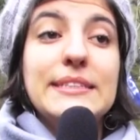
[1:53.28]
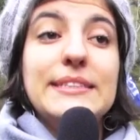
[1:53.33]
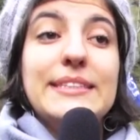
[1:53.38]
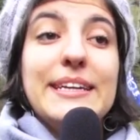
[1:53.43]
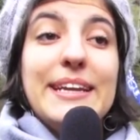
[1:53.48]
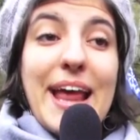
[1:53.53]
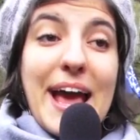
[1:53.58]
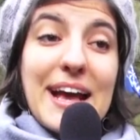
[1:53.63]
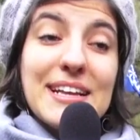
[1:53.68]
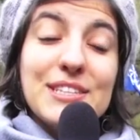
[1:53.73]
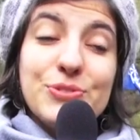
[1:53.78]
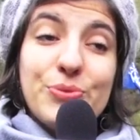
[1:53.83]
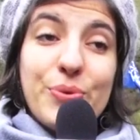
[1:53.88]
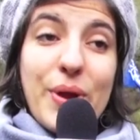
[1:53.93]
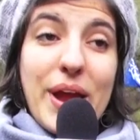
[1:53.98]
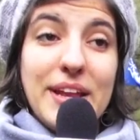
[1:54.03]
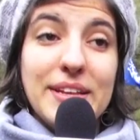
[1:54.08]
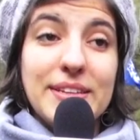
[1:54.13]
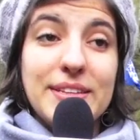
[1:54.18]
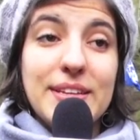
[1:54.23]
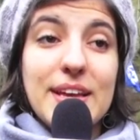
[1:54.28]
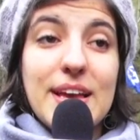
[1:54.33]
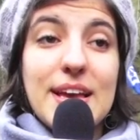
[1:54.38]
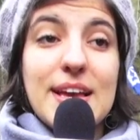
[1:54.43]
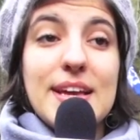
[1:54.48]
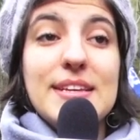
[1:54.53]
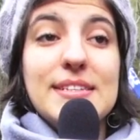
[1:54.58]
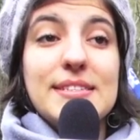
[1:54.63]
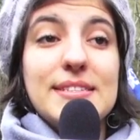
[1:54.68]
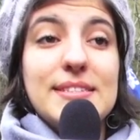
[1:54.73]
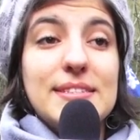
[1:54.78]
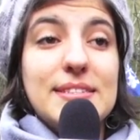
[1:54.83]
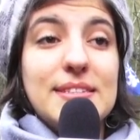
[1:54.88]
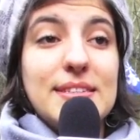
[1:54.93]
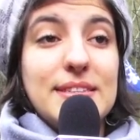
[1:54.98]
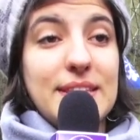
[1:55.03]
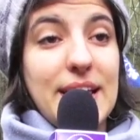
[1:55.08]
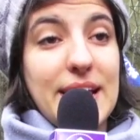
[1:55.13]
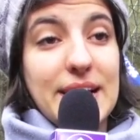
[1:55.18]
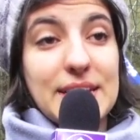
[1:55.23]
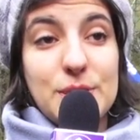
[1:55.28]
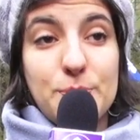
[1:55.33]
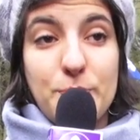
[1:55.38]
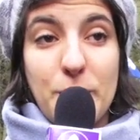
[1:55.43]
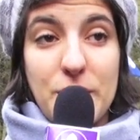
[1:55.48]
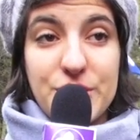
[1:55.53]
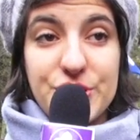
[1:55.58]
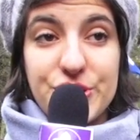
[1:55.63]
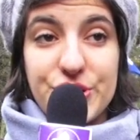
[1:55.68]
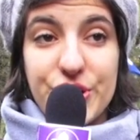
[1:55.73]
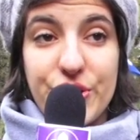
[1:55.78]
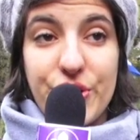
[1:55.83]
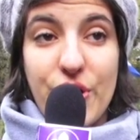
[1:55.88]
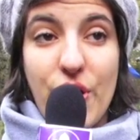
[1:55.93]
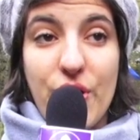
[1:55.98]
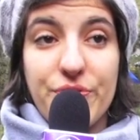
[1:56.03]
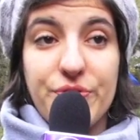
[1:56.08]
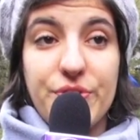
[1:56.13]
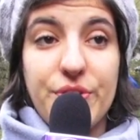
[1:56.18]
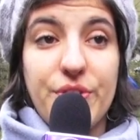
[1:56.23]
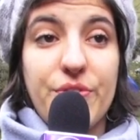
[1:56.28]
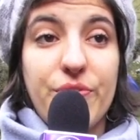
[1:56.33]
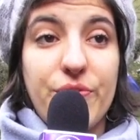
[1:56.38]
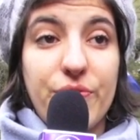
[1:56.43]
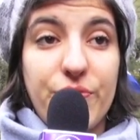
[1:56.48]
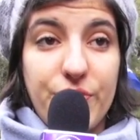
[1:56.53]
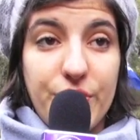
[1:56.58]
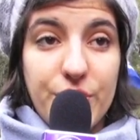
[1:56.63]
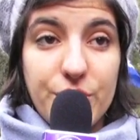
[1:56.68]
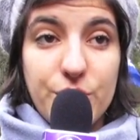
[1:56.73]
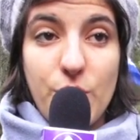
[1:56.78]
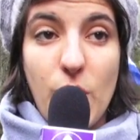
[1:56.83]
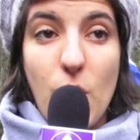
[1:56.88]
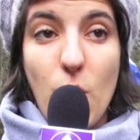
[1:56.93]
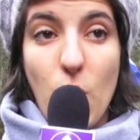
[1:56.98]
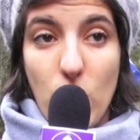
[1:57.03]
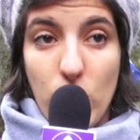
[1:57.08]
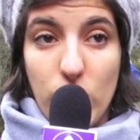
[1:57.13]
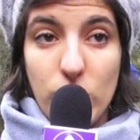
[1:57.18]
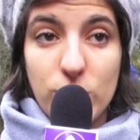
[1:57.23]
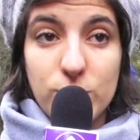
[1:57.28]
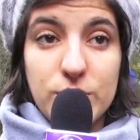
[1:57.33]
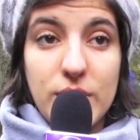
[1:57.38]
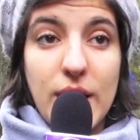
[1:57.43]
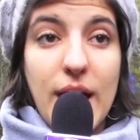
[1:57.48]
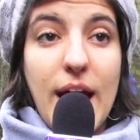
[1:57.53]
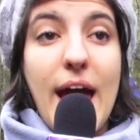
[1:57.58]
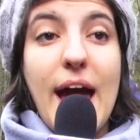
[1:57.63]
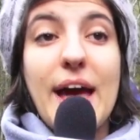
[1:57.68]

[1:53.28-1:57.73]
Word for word: The next trend is the expansion of the virtual world